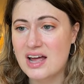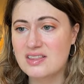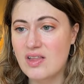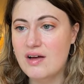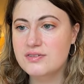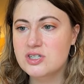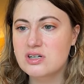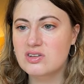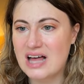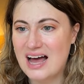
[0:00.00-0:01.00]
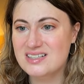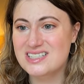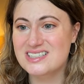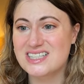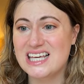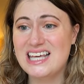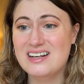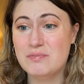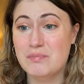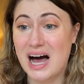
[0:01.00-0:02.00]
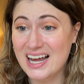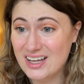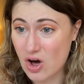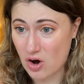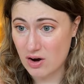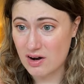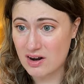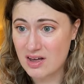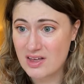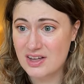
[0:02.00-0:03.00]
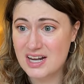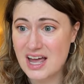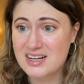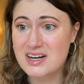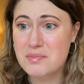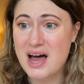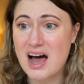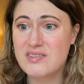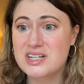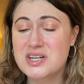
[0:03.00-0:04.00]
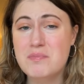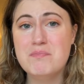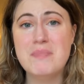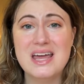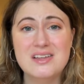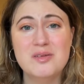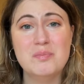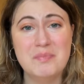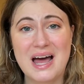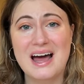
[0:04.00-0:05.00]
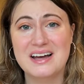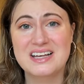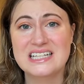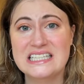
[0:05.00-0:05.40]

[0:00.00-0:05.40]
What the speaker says: left her glasses in my car that I ended up having to mail back.